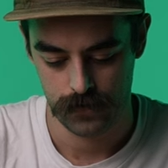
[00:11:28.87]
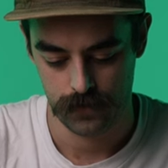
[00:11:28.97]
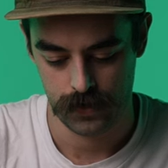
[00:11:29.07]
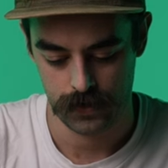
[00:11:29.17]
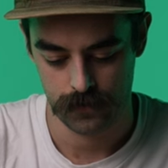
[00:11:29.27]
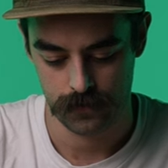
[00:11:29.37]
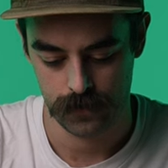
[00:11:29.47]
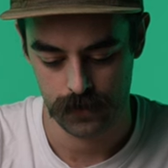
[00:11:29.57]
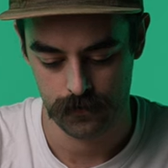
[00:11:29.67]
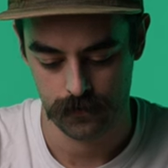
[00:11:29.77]
We got
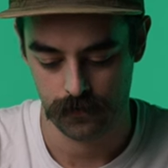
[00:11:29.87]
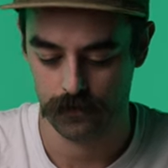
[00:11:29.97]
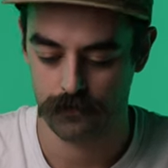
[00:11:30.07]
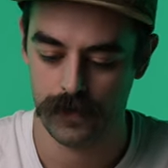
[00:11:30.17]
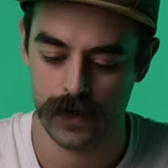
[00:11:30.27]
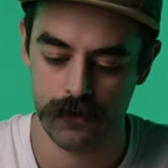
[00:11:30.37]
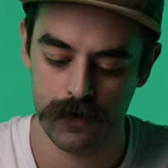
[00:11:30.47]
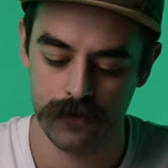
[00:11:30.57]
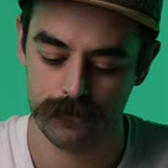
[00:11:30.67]
ourselves a little flower,